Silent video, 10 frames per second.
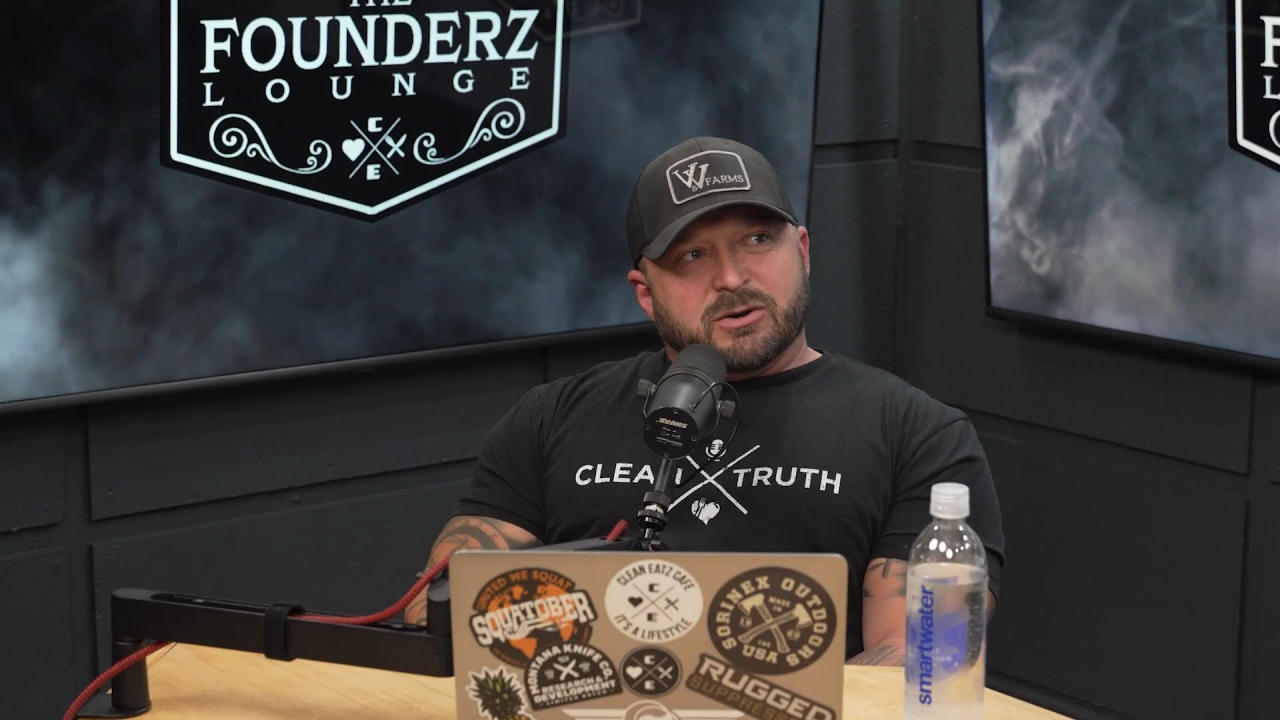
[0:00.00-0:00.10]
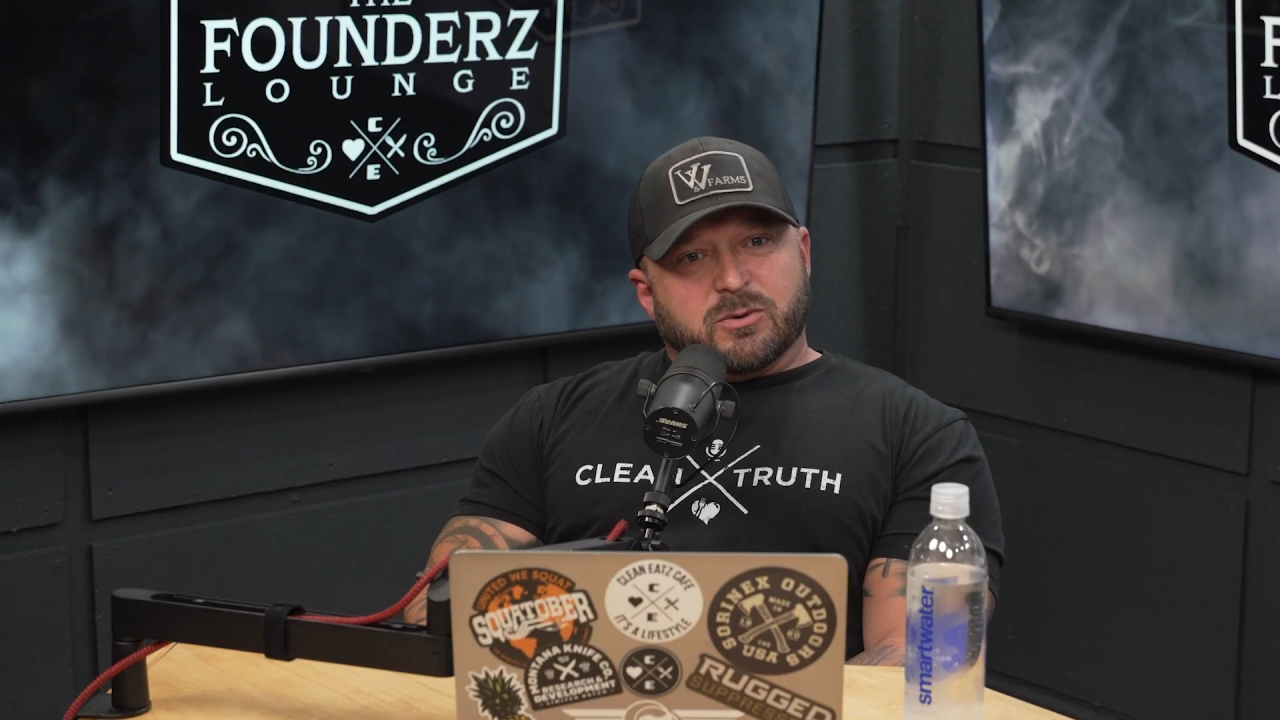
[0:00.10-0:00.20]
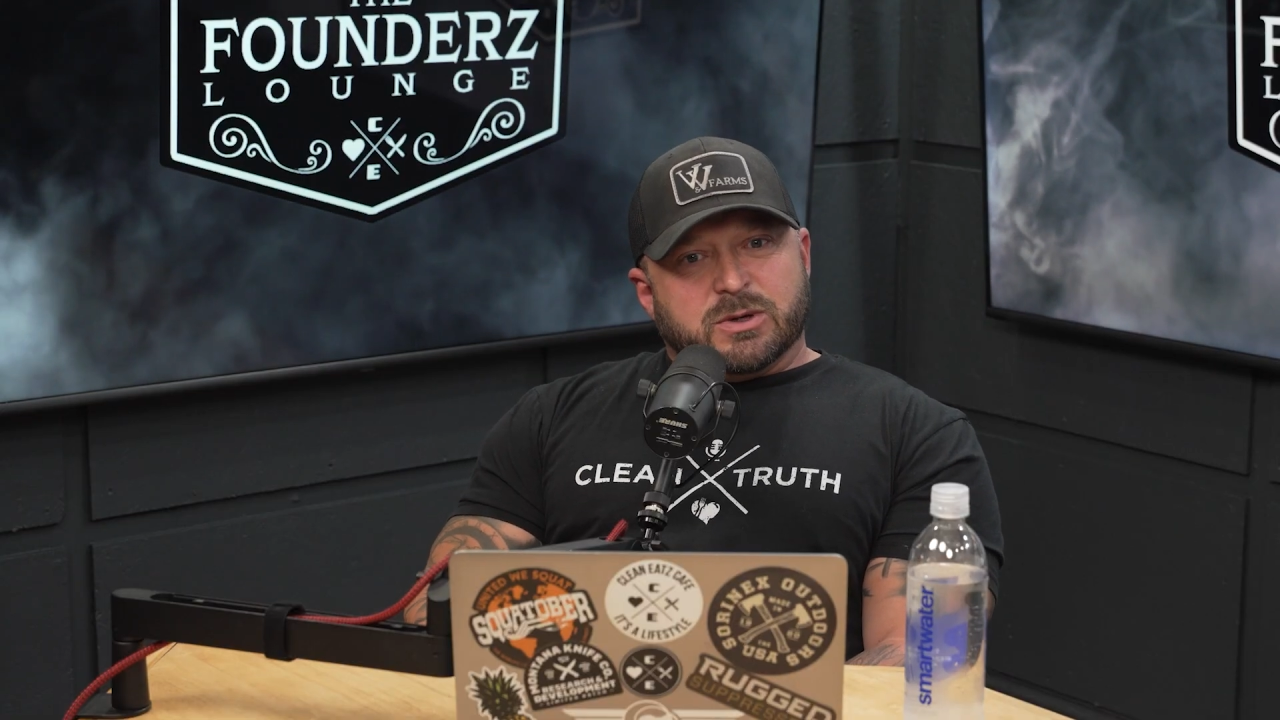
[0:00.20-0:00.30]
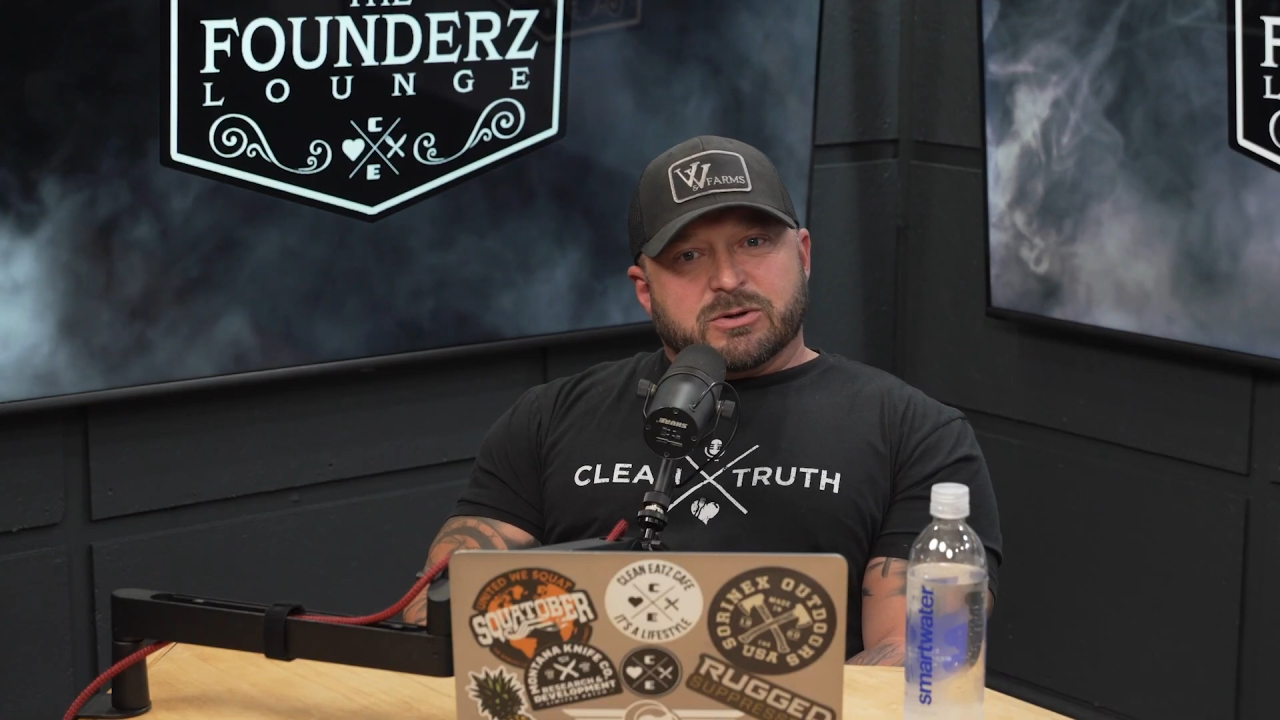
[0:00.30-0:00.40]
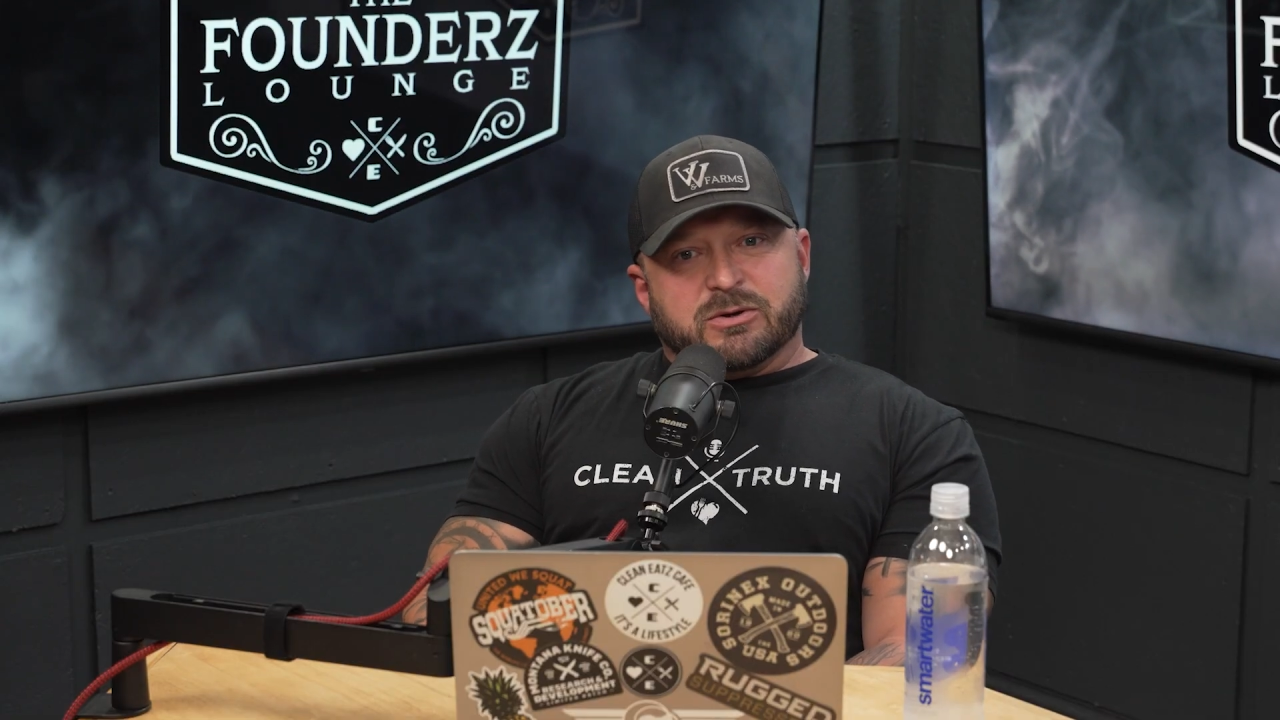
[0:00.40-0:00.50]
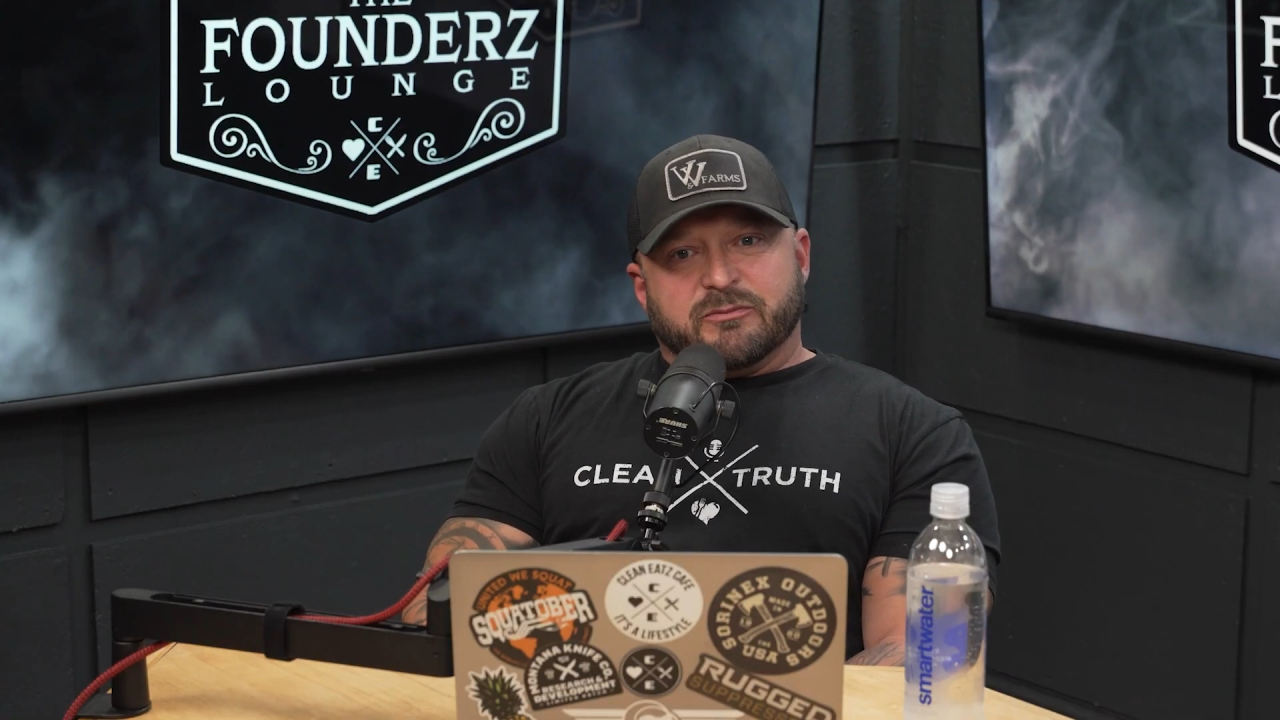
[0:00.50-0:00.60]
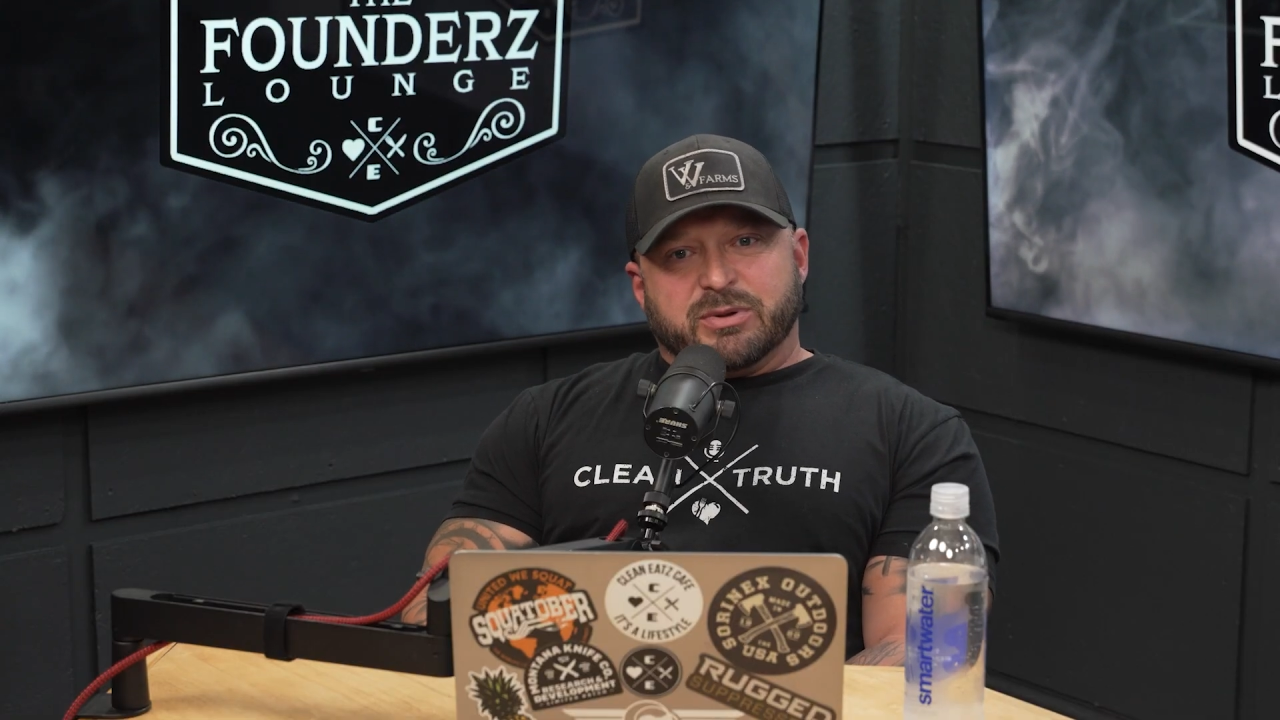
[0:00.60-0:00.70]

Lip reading: or we could have